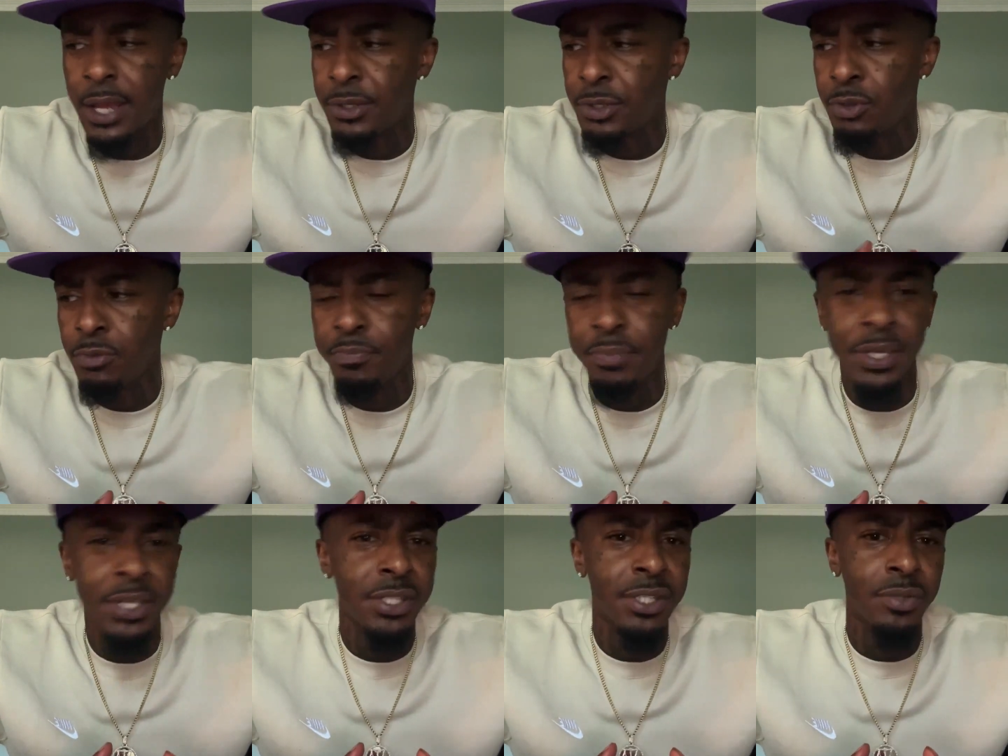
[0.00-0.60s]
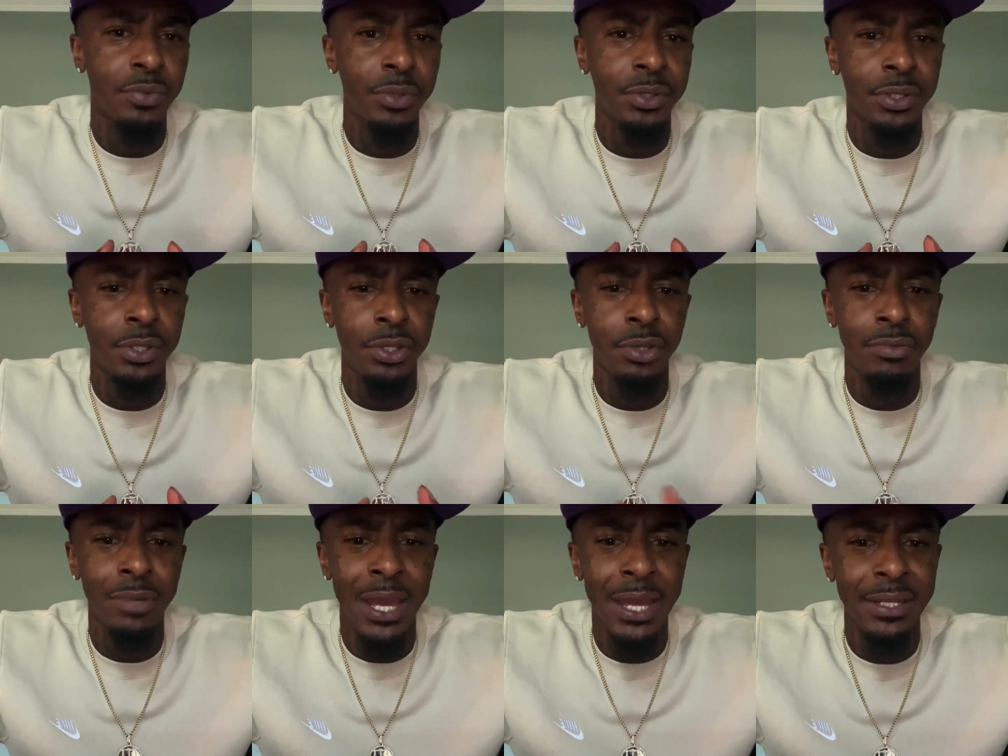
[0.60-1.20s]
do business with the
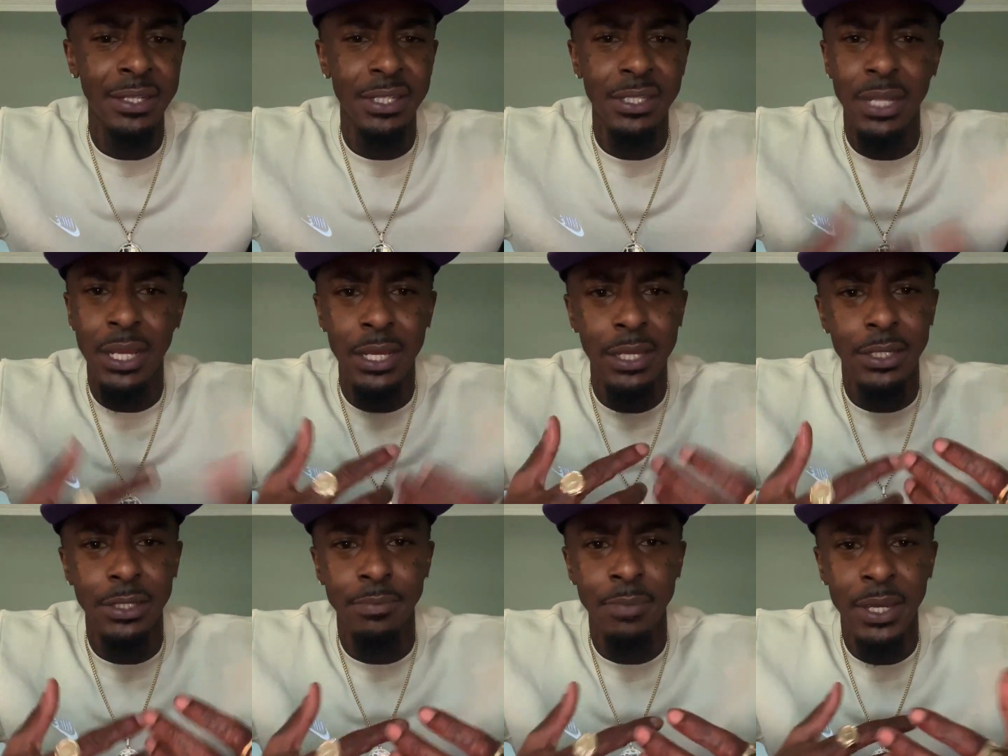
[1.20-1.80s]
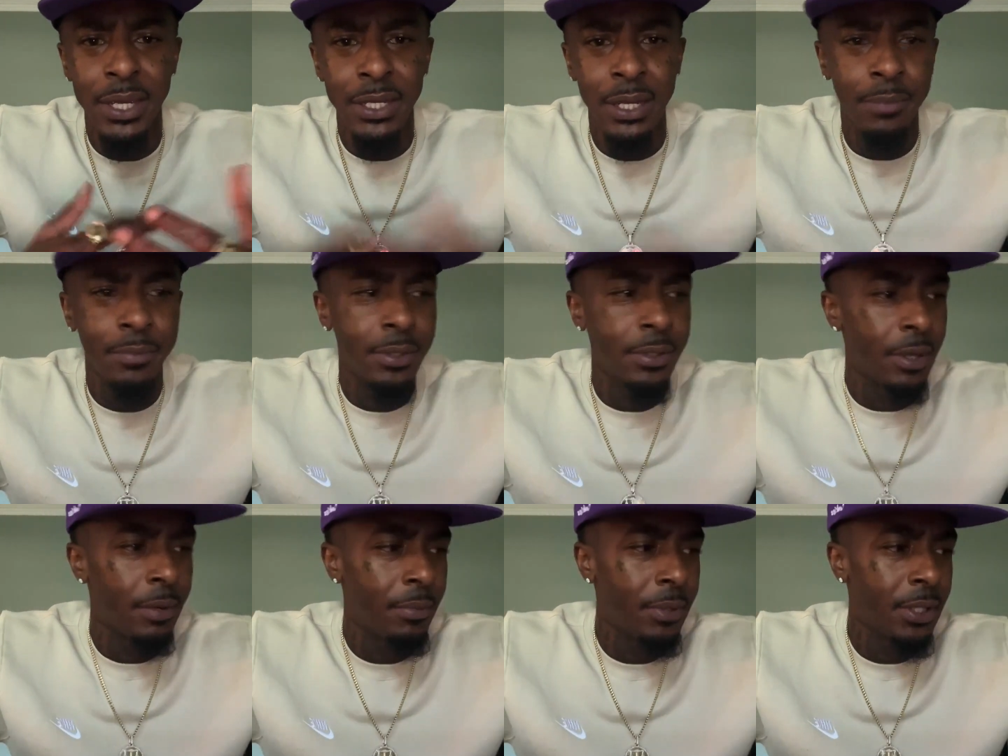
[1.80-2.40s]
United States, man.
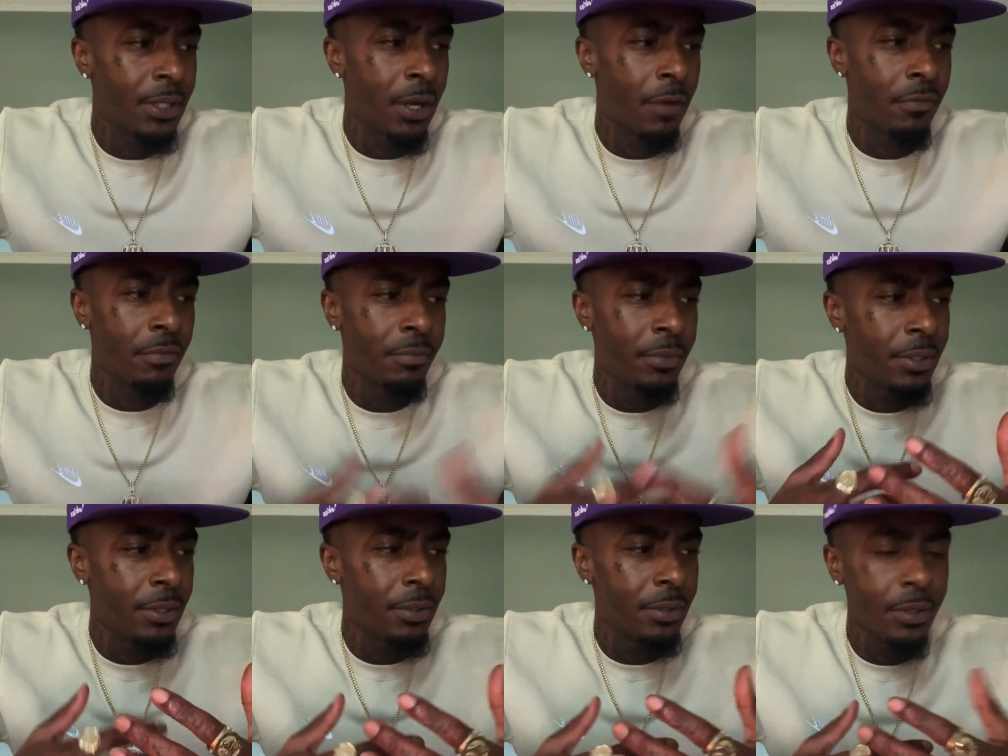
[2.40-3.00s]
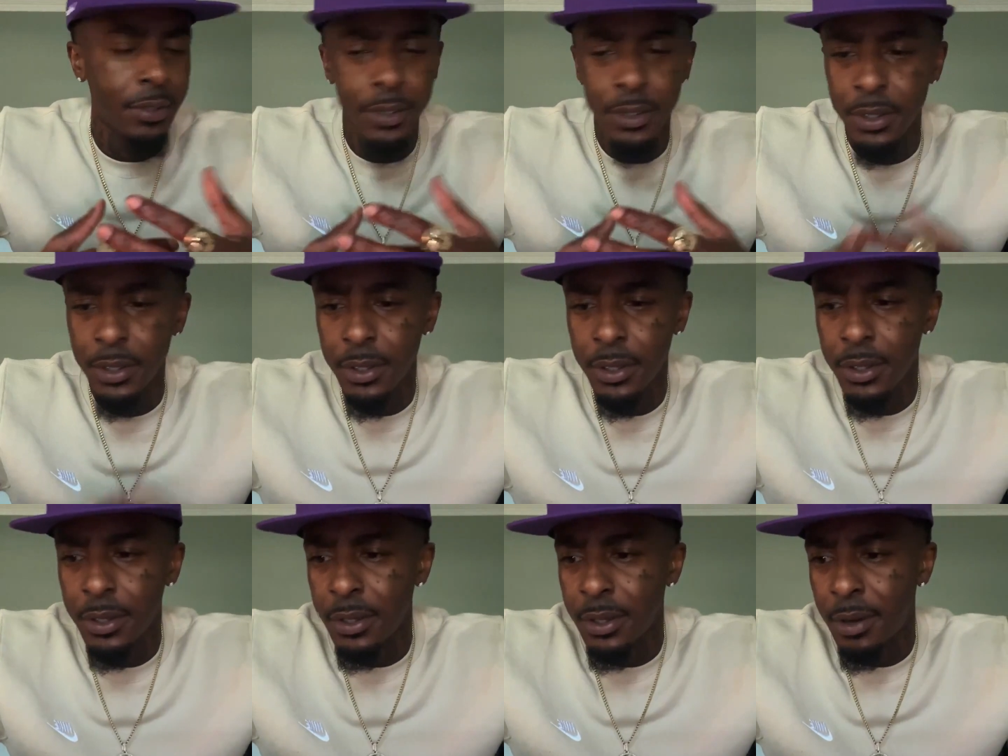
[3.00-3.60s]
I'm a government
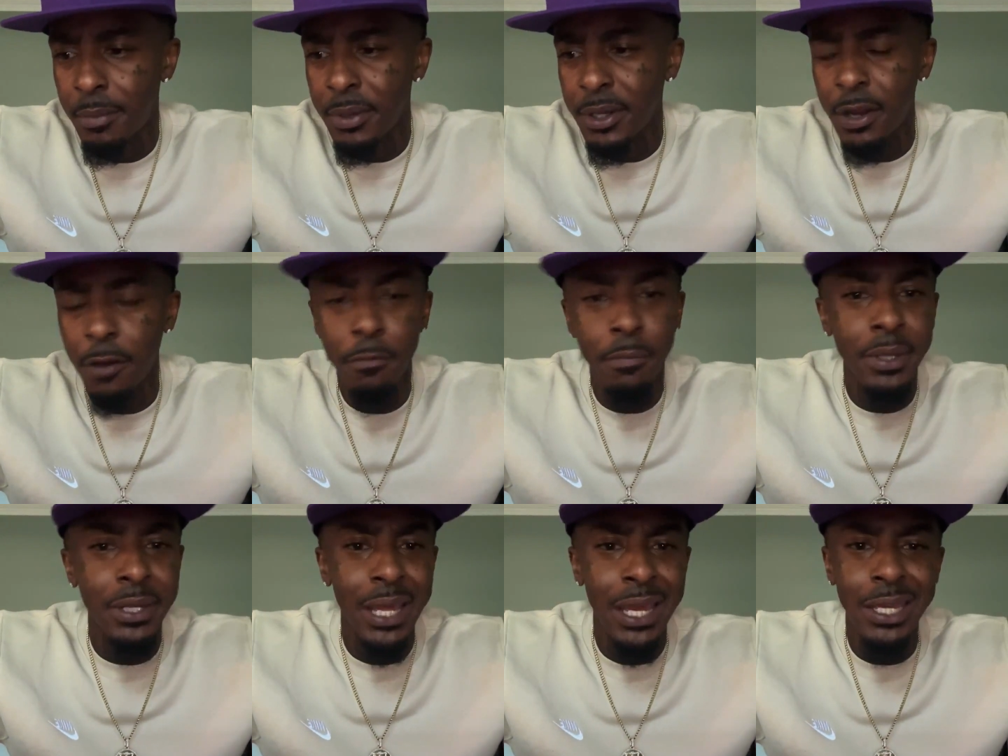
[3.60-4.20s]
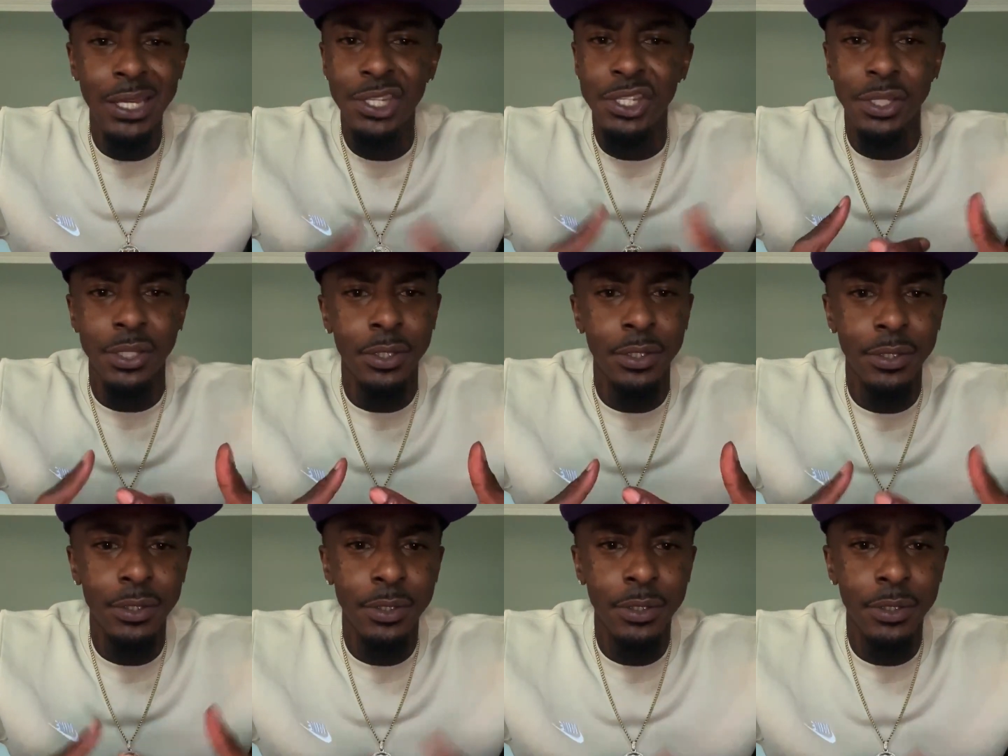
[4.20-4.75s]
agent.